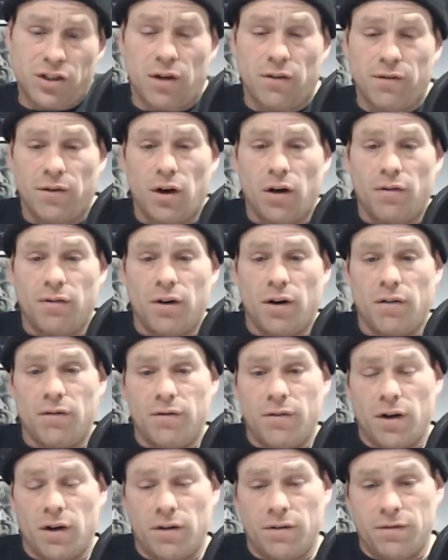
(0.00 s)

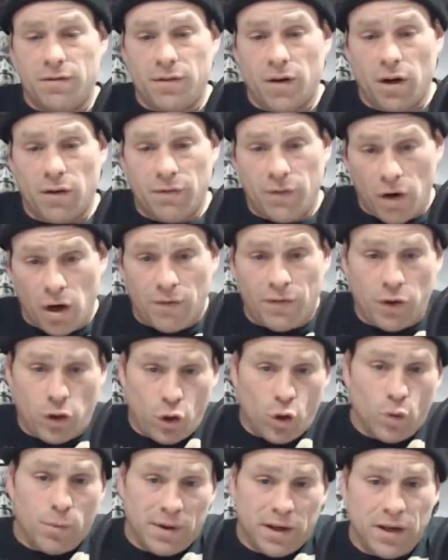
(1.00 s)
of a
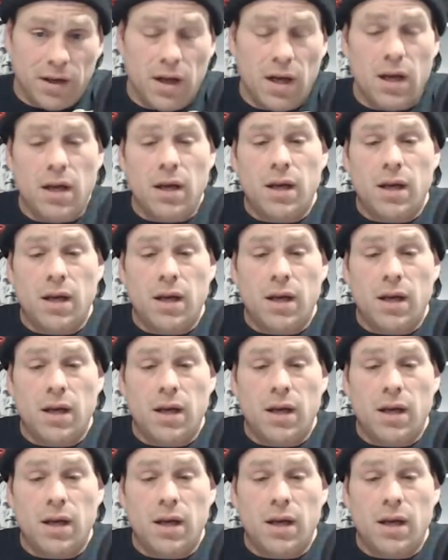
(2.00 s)
human,